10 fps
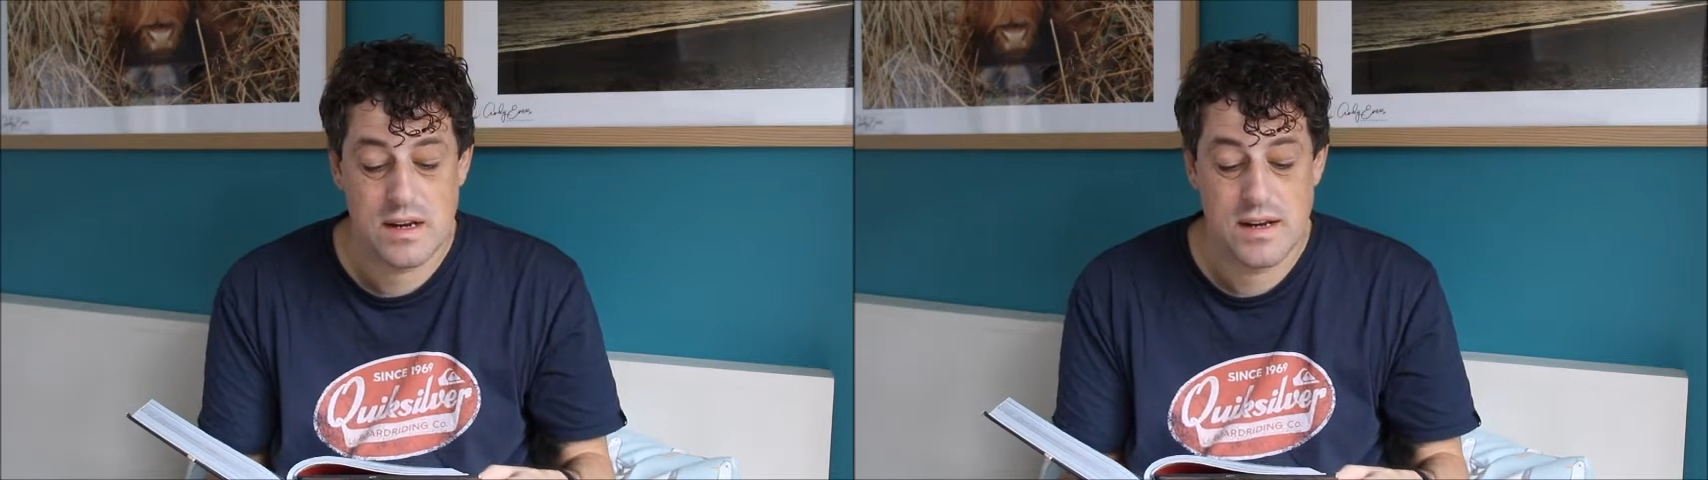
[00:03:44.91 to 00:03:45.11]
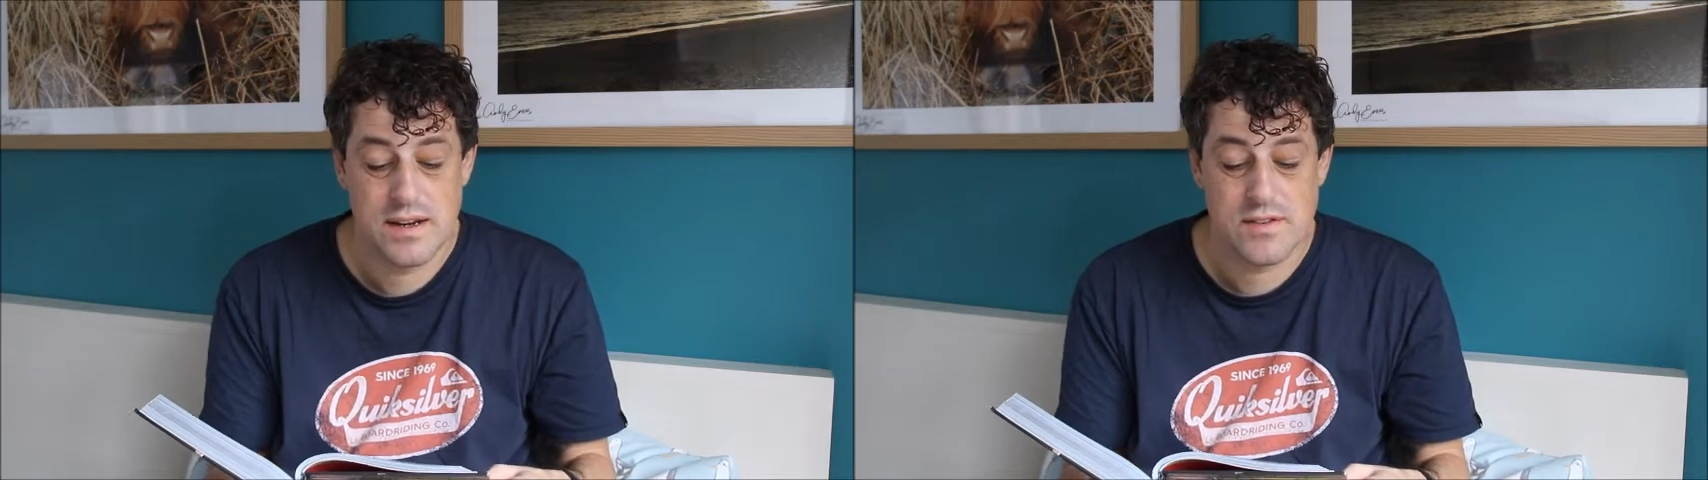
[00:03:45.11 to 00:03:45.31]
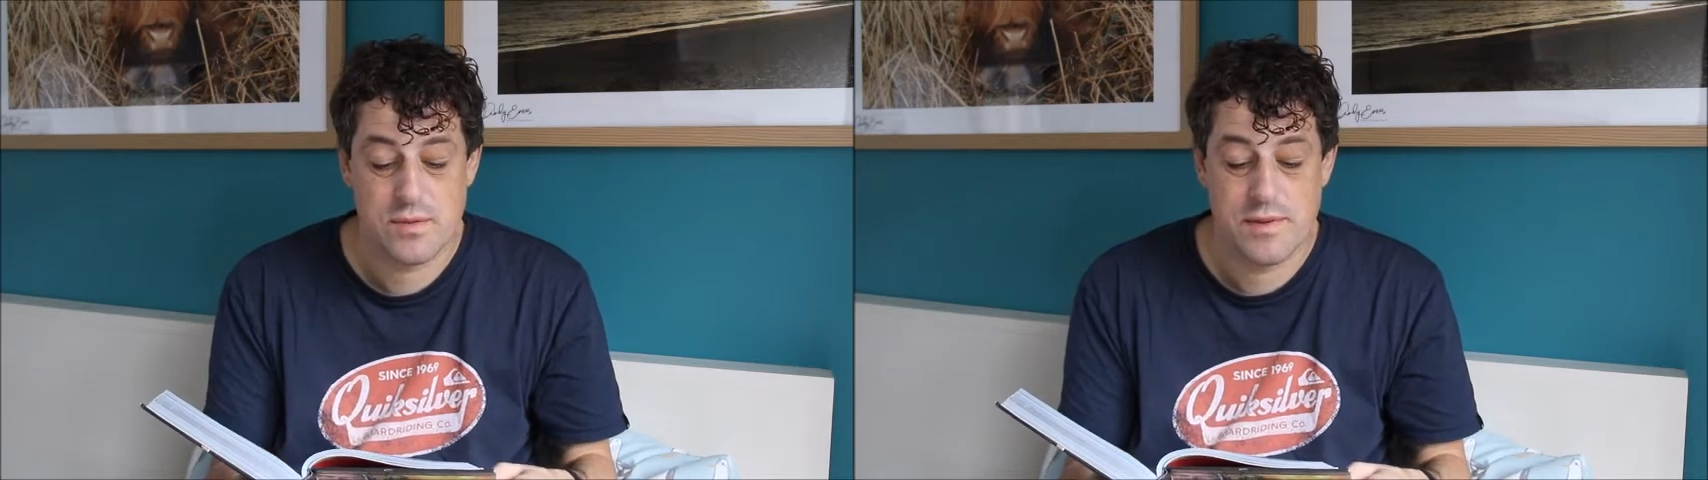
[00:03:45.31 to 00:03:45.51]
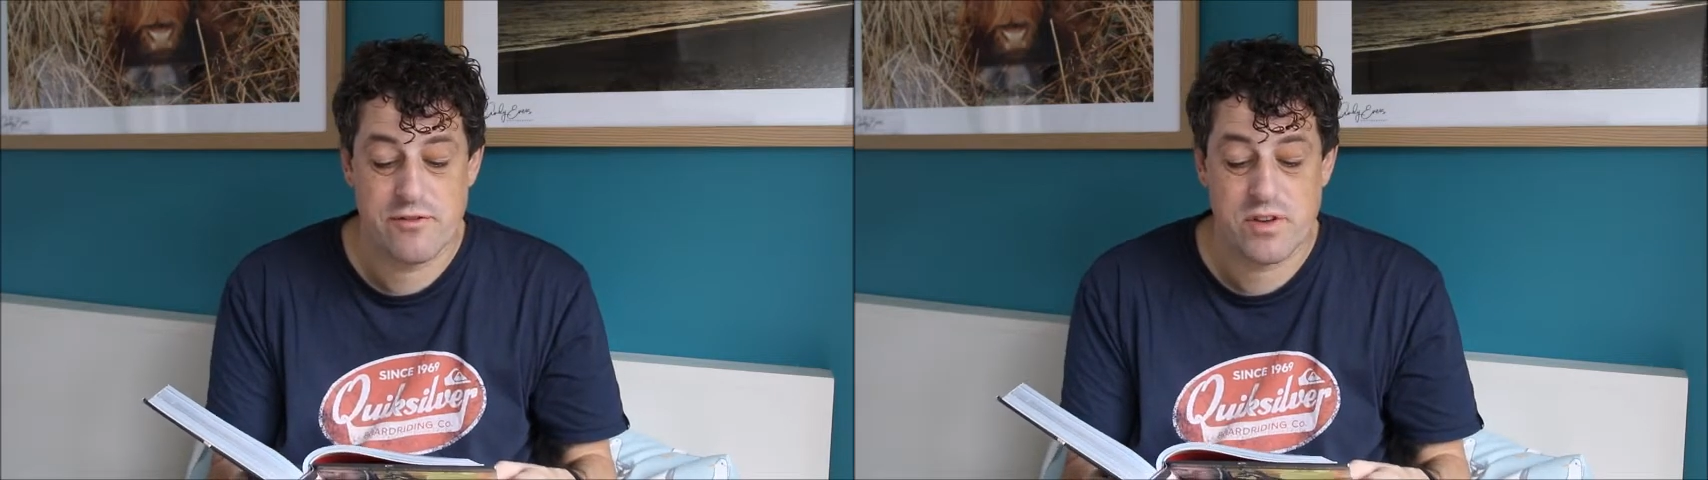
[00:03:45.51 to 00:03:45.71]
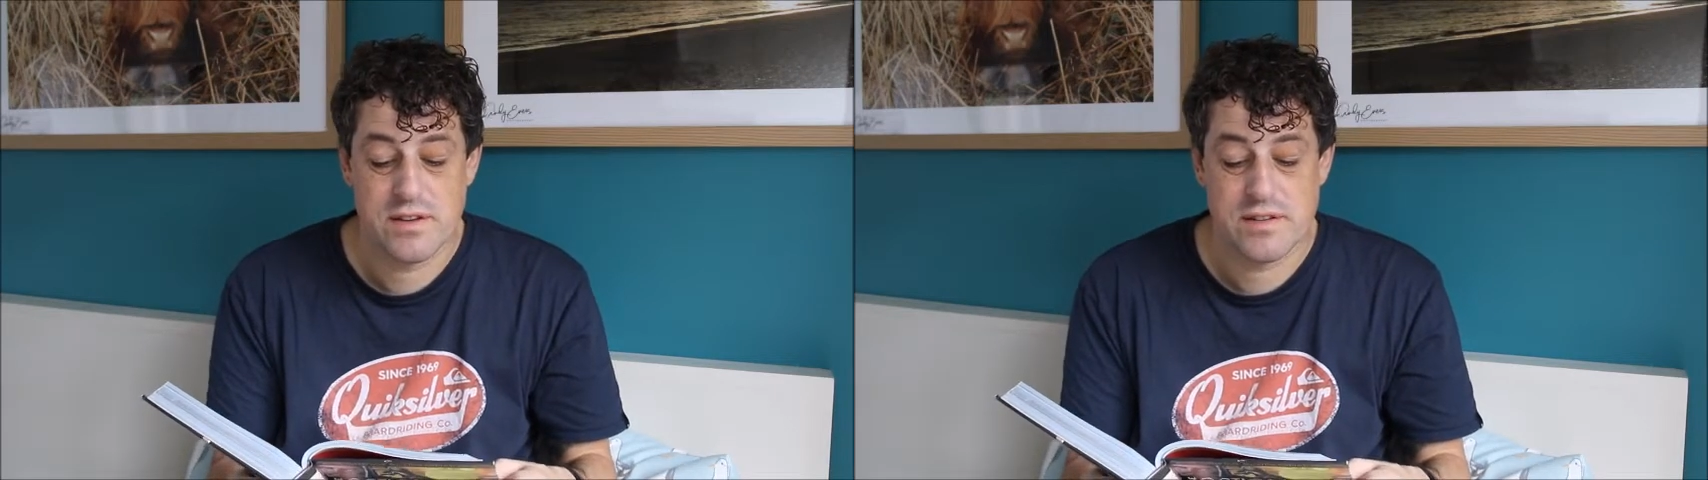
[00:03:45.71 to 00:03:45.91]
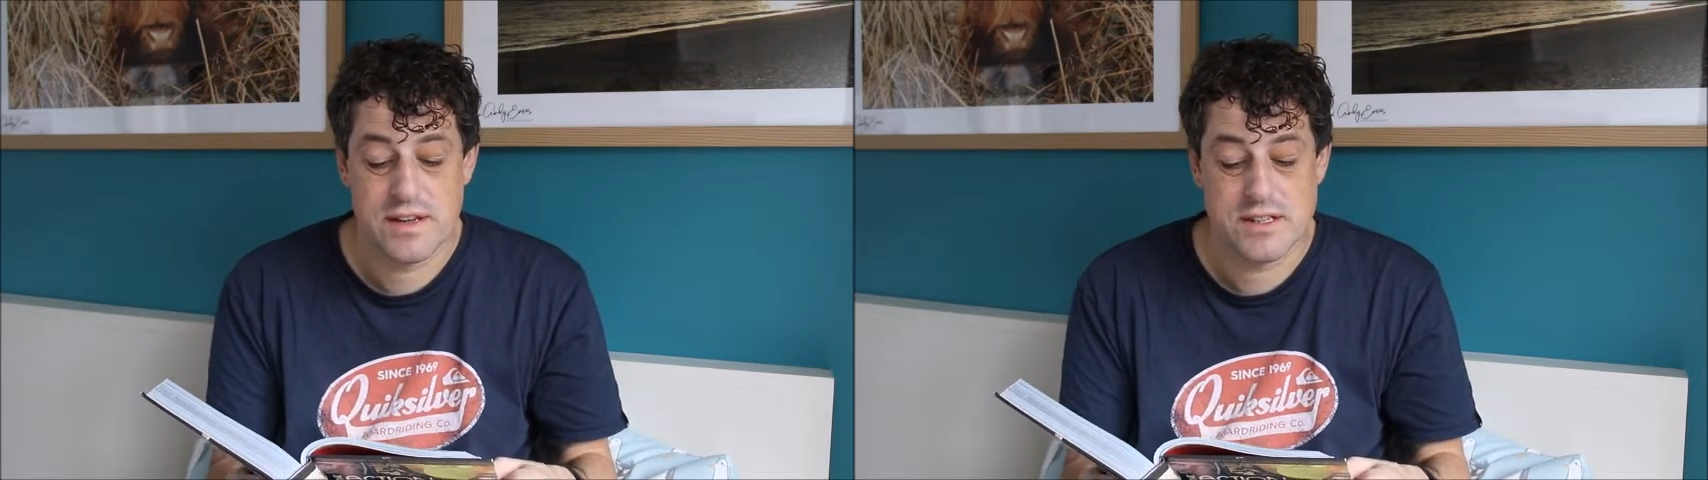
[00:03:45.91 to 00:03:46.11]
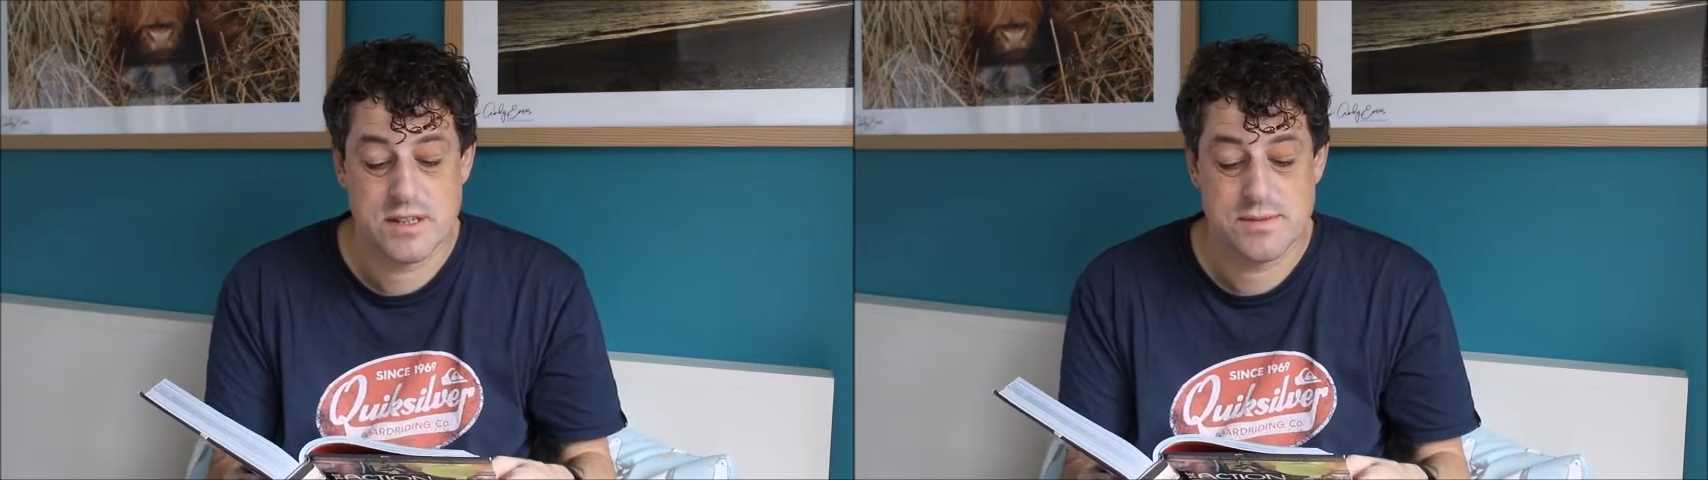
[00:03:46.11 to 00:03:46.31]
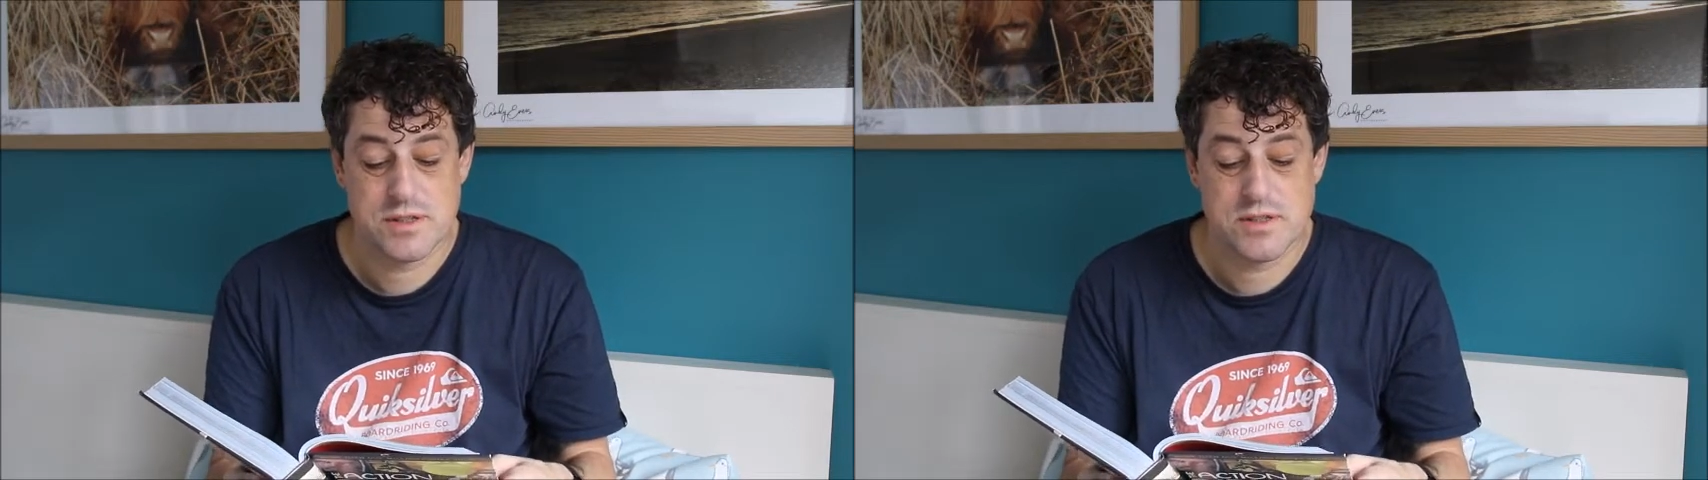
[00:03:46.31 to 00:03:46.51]
clears from in front of the
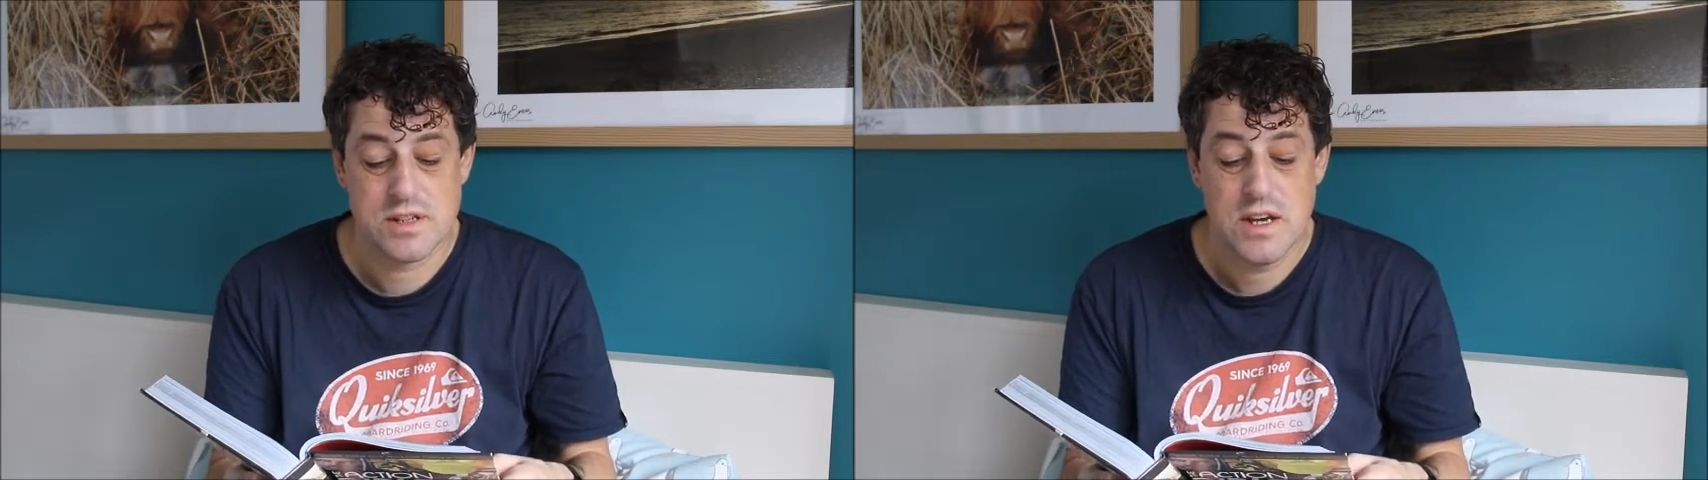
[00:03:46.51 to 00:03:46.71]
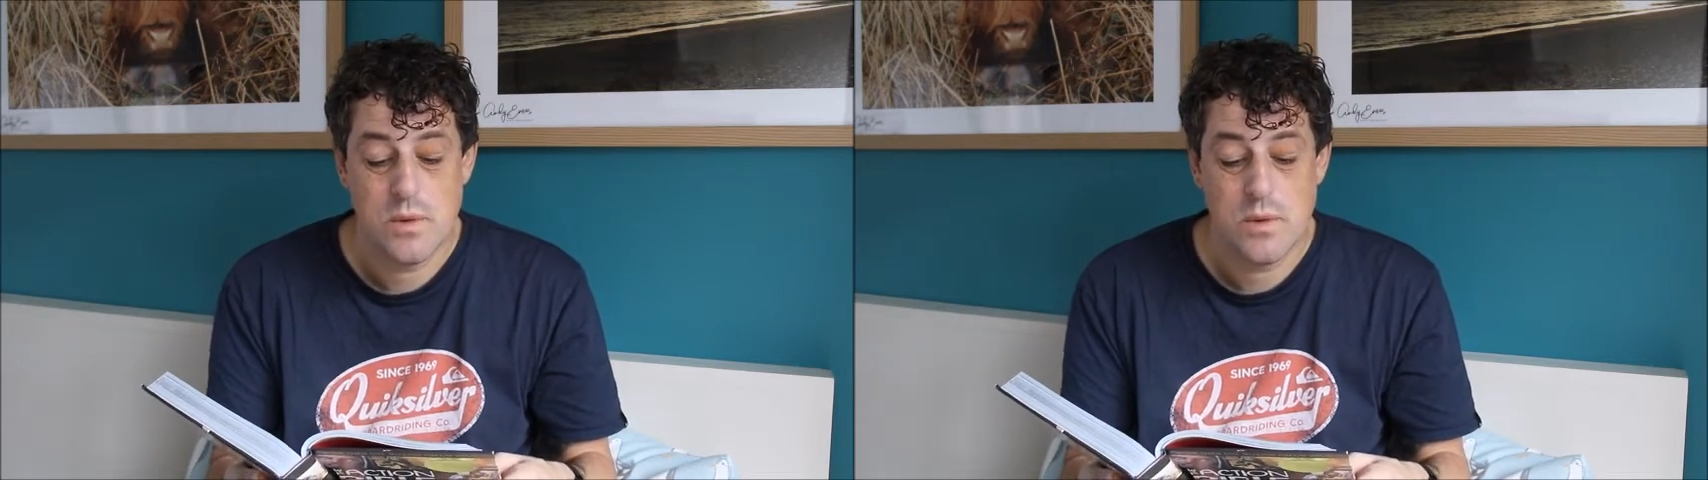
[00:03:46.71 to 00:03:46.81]
Egyptians.